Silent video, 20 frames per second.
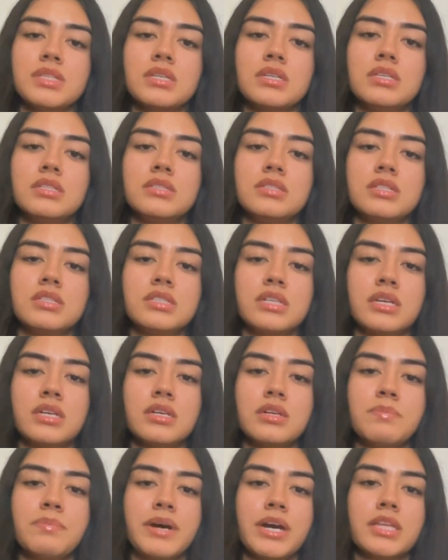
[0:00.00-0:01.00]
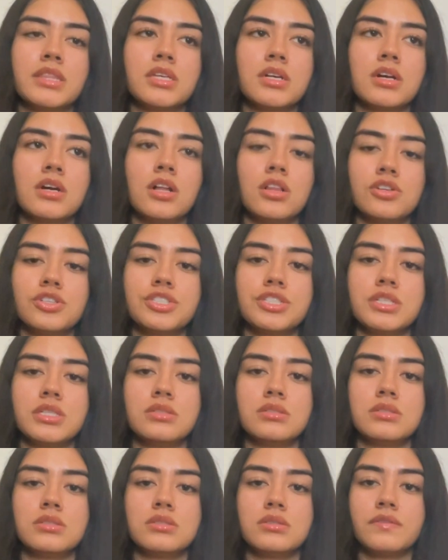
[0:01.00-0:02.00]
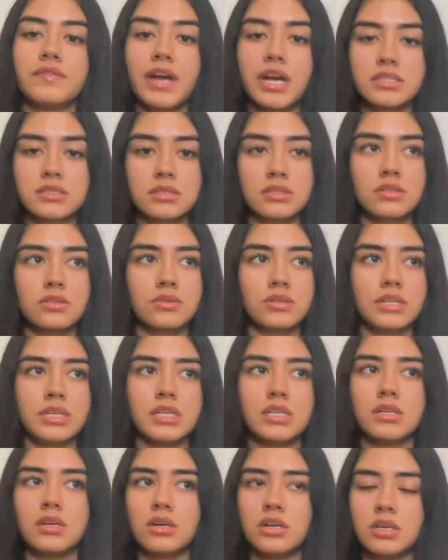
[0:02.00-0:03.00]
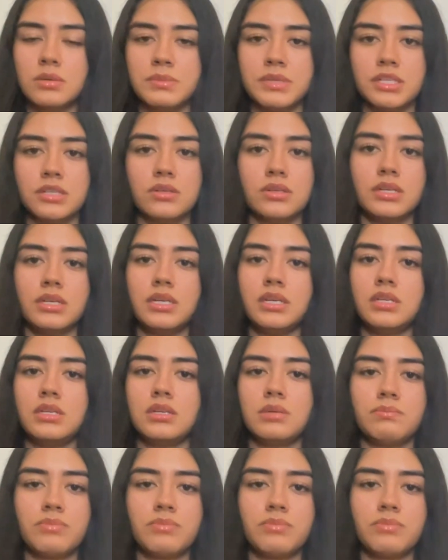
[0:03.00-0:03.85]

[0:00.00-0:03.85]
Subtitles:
indicated by the color changes of acid green, army green,